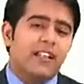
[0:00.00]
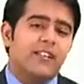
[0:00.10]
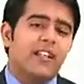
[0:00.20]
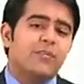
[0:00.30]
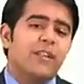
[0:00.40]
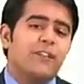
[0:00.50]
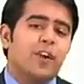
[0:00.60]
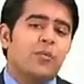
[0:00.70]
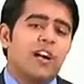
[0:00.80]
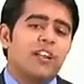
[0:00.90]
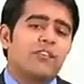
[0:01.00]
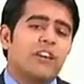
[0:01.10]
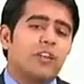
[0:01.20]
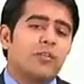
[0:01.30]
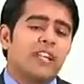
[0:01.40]
it will be from
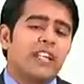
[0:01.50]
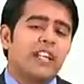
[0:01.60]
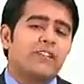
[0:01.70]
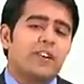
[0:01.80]
alpha to beta